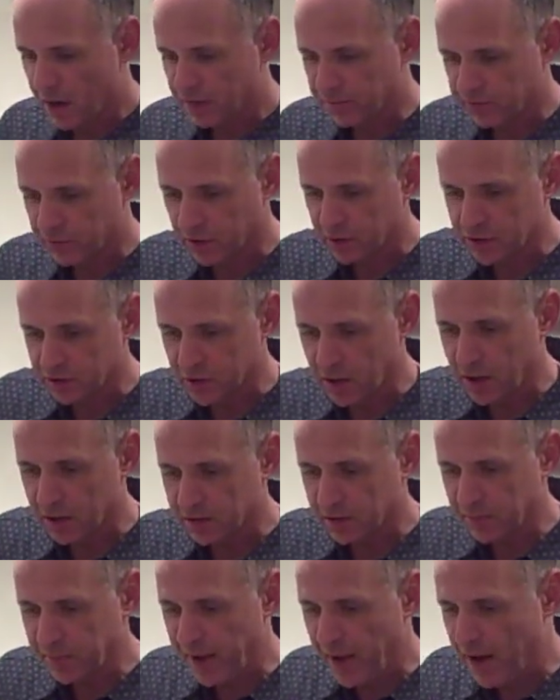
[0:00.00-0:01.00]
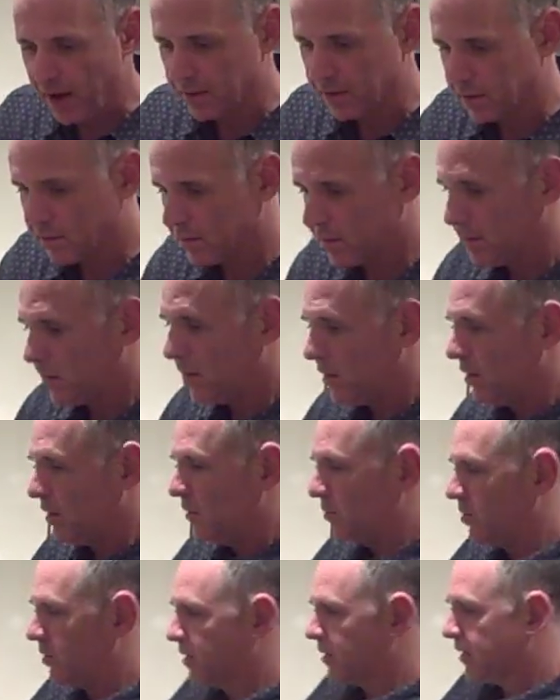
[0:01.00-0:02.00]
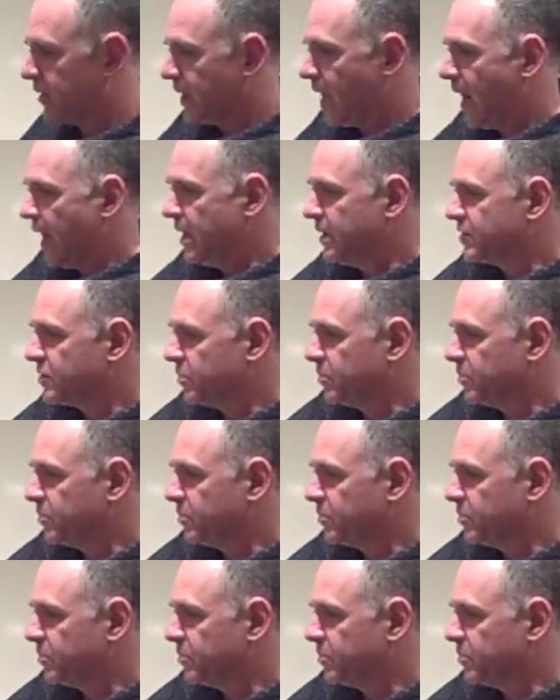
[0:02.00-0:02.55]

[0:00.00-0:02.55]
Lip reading: Love raw chocolate powder. Put a nice